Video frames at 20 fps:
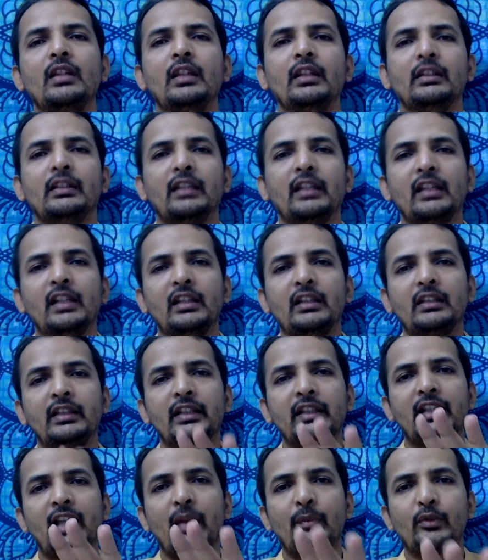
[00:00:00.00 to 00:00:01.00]
There are 3
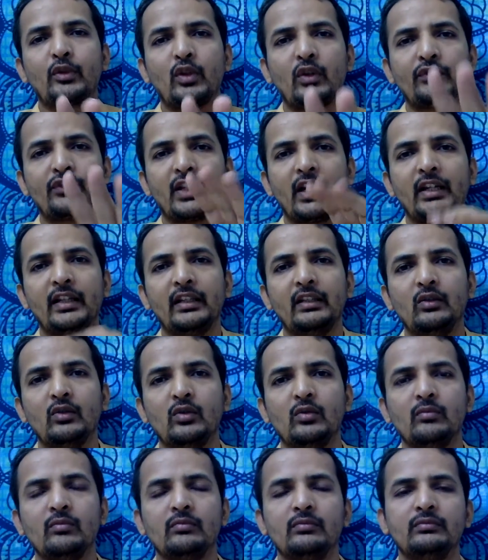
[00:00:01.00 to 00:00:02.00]
types of chanting
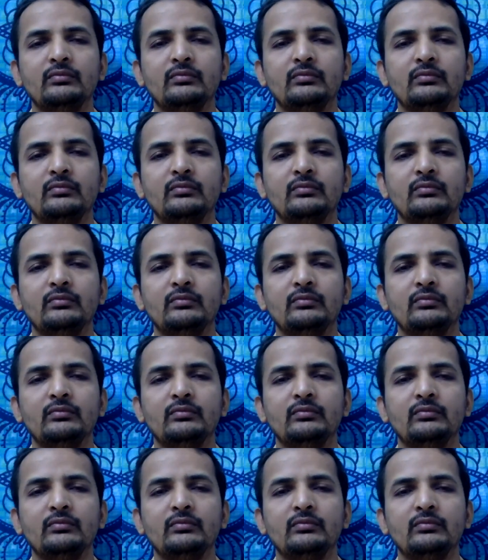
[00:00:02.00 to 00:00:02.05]
Om.